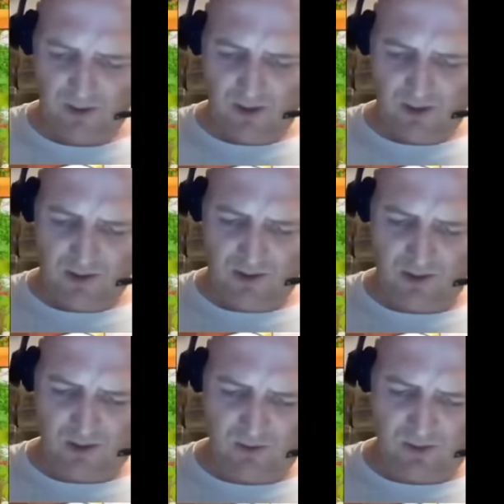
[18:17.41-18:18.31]
So
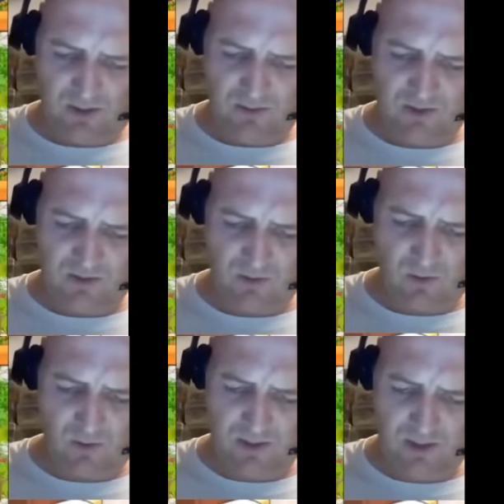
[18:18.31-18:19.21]
we keep
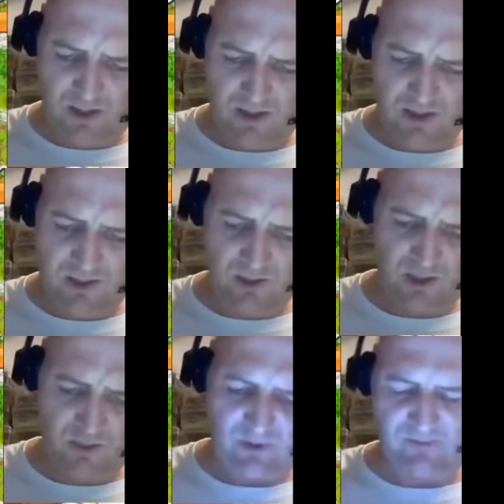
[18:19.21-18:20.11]
scrolling down to see what else we
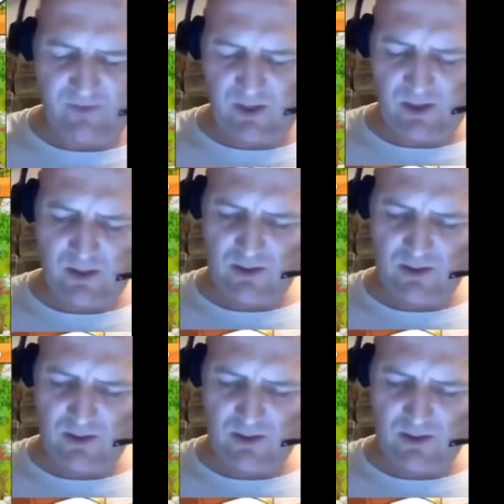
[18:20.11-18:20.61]
can find.